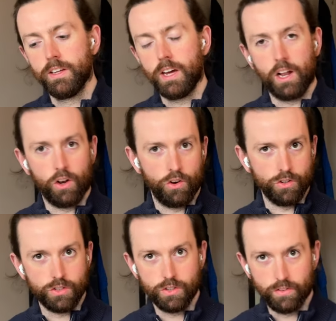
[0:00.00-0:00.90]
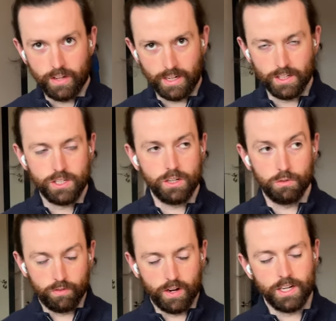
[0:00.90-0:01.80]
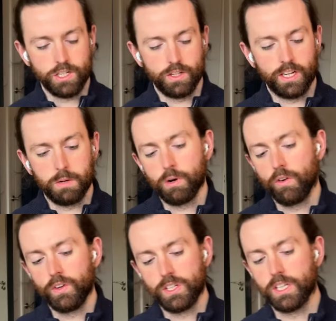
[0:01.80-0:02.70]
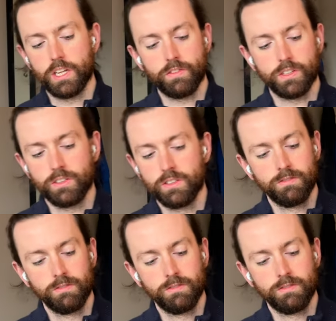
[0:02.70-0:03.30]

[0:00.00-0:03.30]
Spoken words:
I learned things on reflection that I probably didn't even